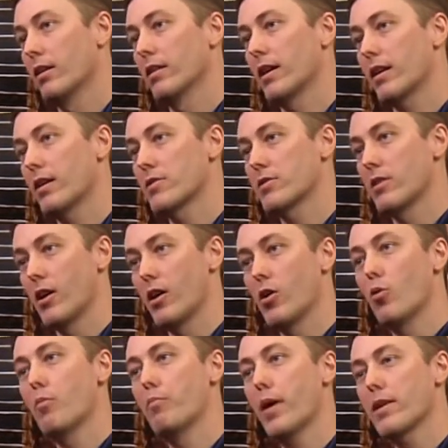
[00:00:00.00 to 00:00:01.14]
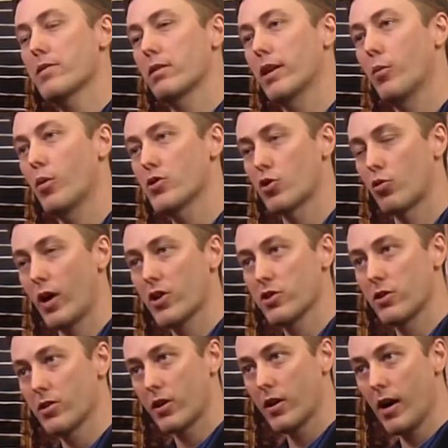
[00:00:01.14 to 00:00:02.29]
letting us know basically which
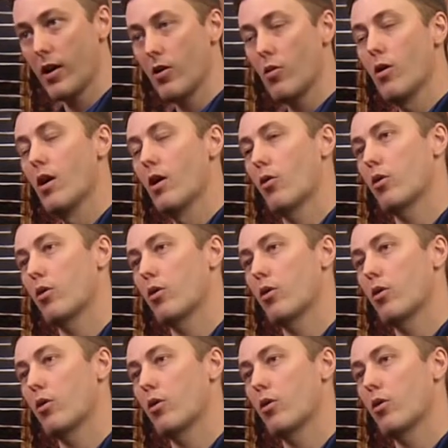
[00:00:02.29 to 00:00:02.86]
direction to go,